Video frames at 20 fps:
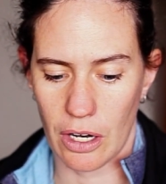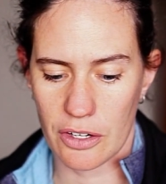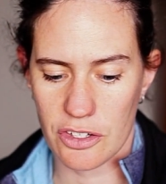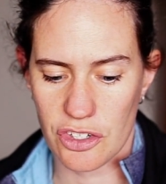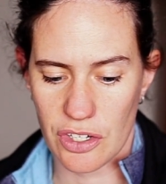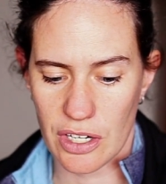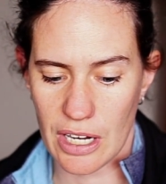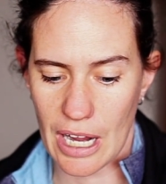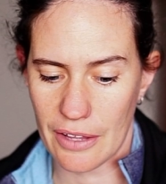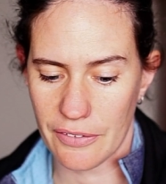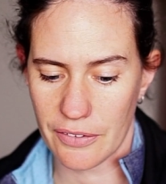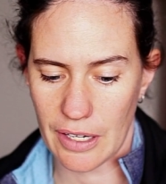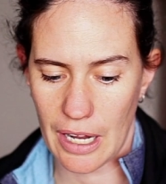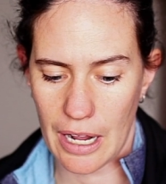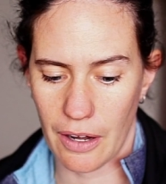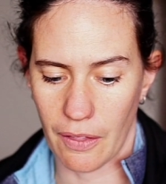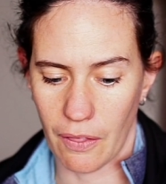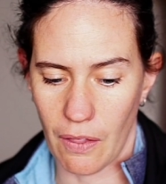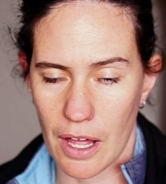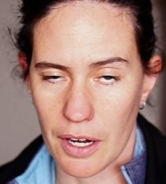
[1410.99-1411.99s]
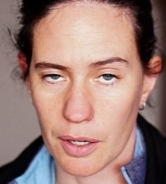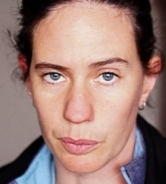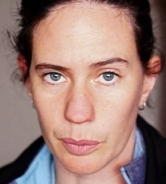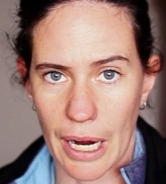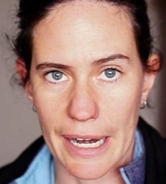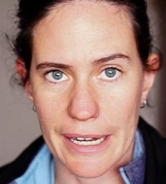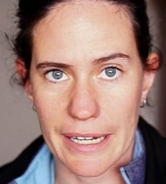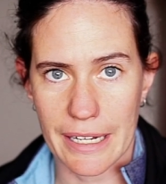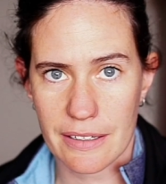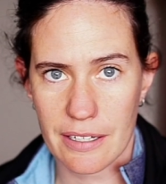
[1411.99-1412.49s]
She hasn't had a lot of
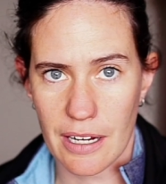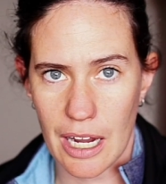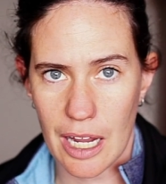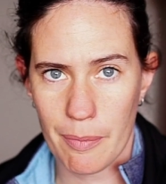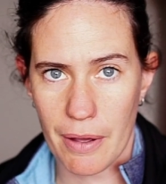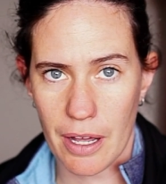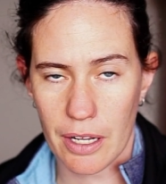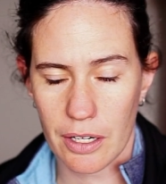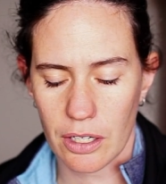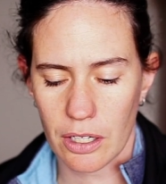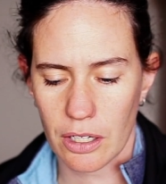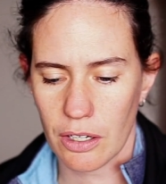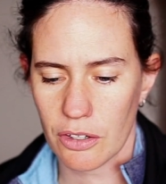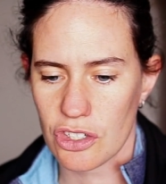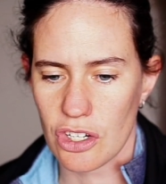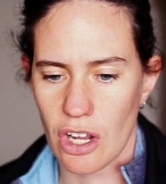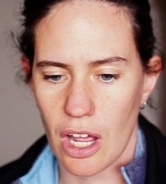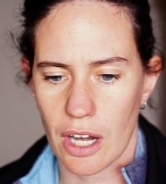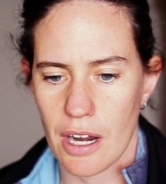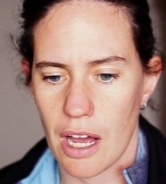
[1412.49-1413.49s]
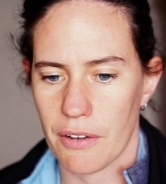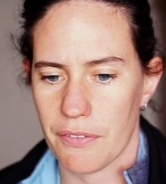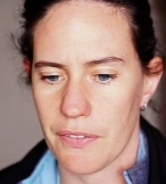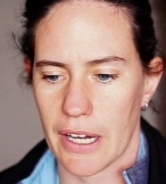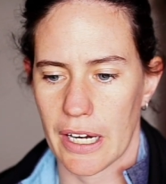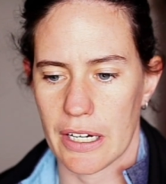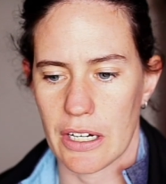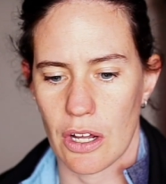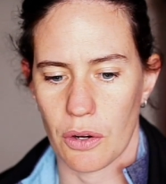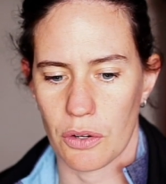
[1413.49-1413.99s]
riding time on her, enough that
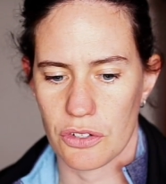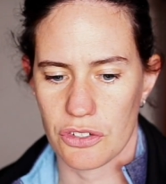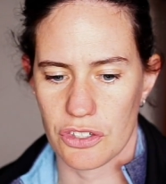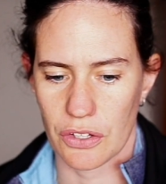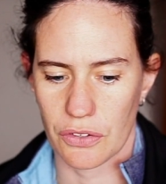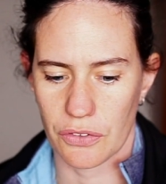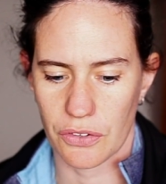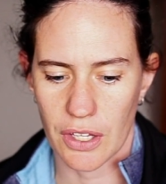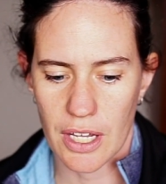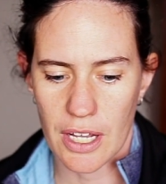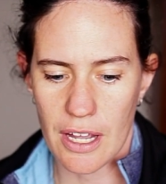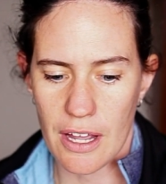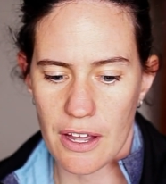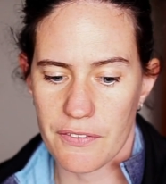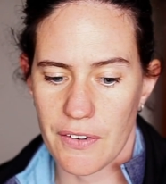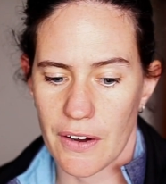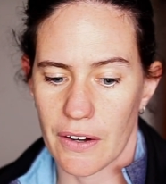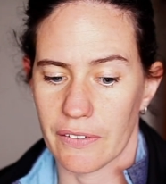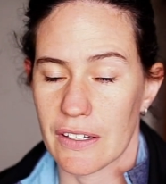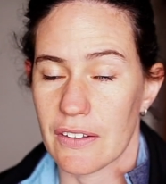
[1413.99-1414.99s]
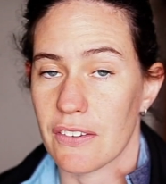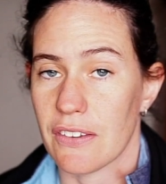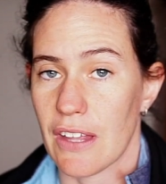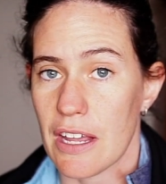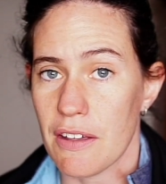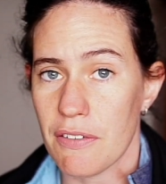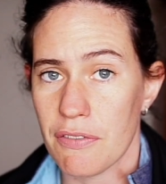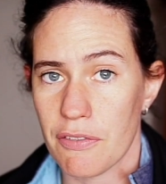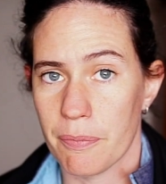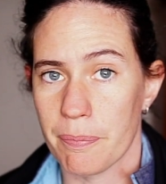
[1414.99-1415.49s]
I know she's fairly
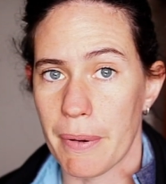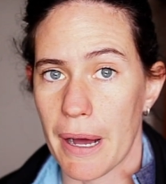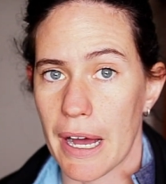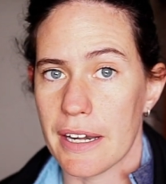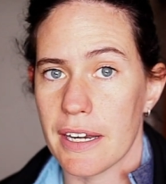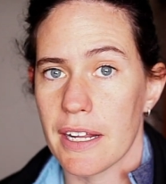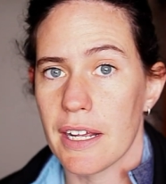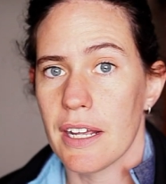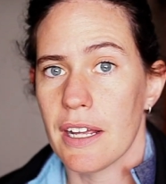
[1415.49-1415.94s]
safe, but